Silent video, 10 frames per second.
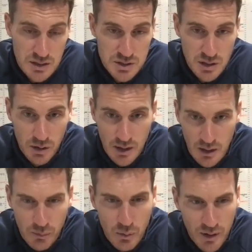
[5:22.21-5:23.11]
So
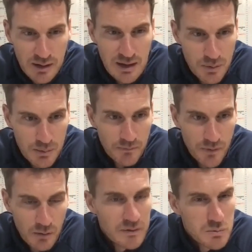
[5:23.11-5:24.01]
we want to keep him
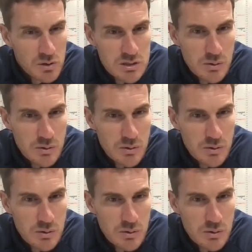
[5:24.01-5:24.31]
involved as much